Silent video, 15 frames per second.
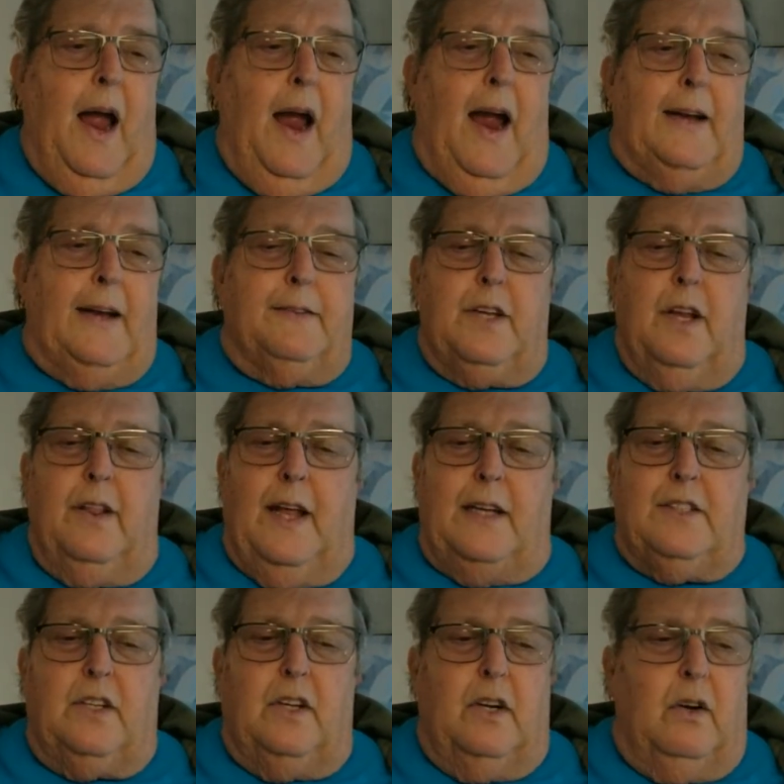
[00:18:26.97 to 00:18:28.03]
All right, so
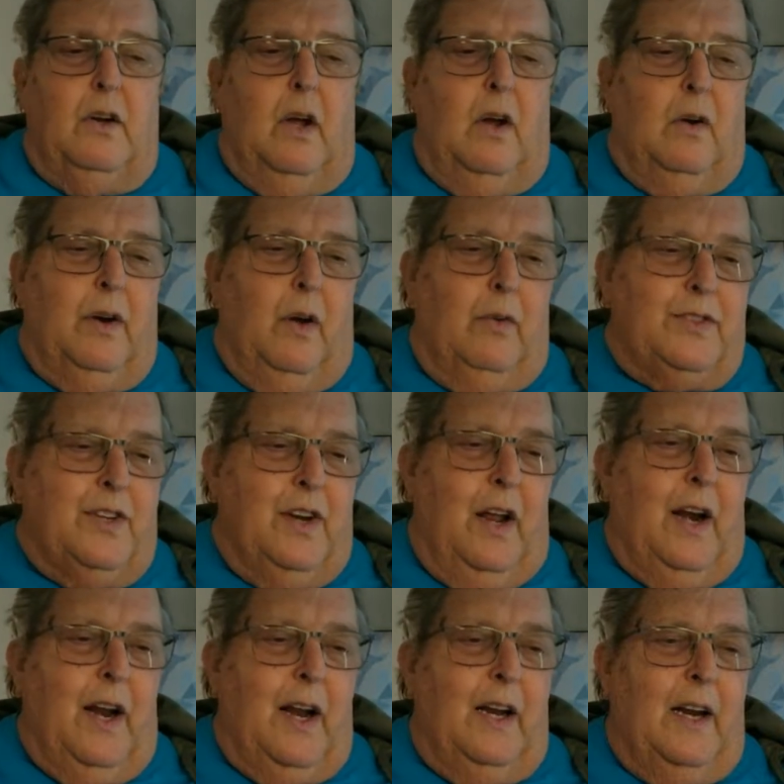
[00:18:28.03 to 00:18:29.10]
that's going to, oh, no, it's
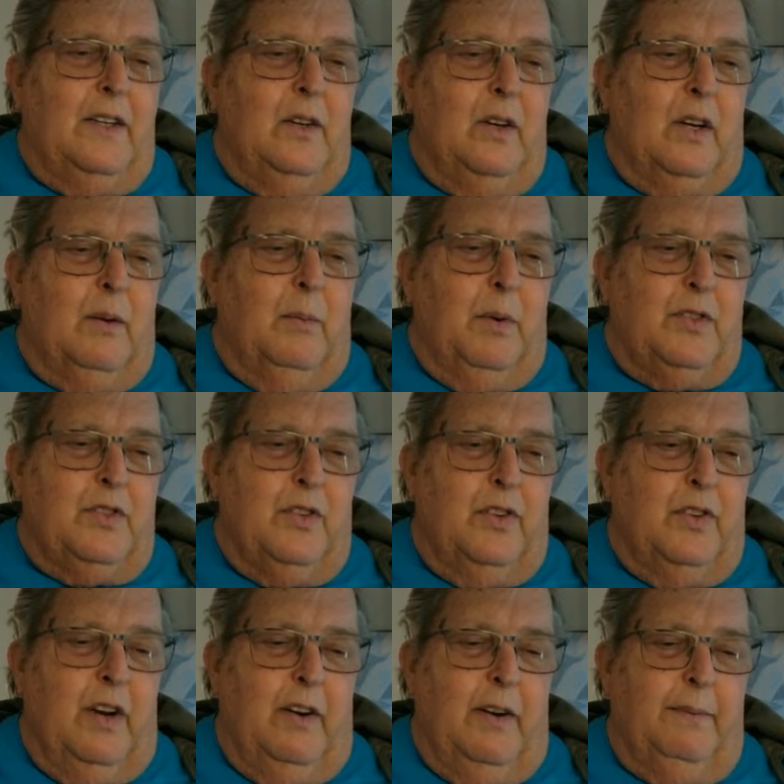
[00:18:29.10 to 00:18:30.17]
not. I got to do a commercial,
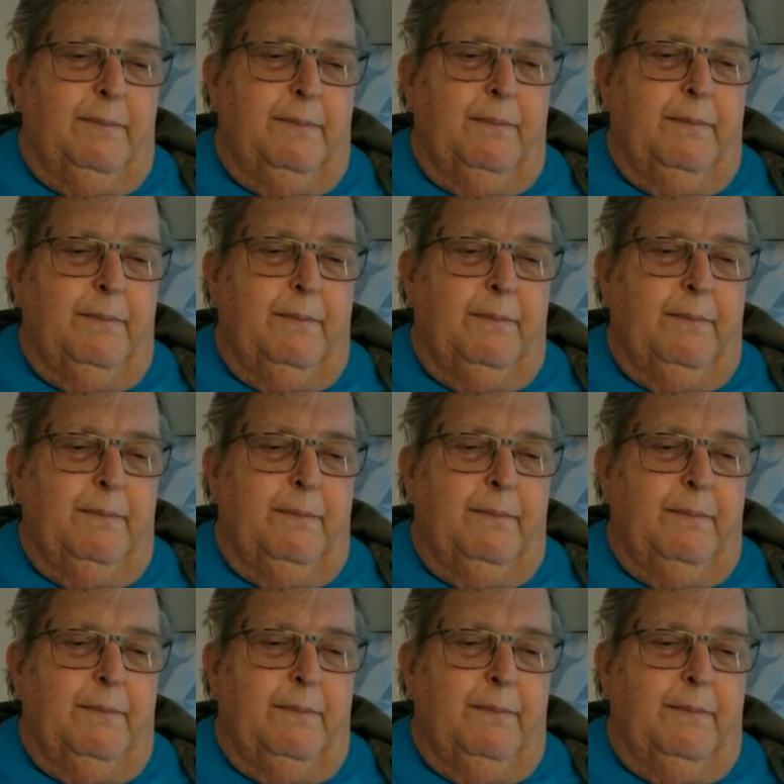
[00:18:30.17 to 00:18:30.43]
don't I?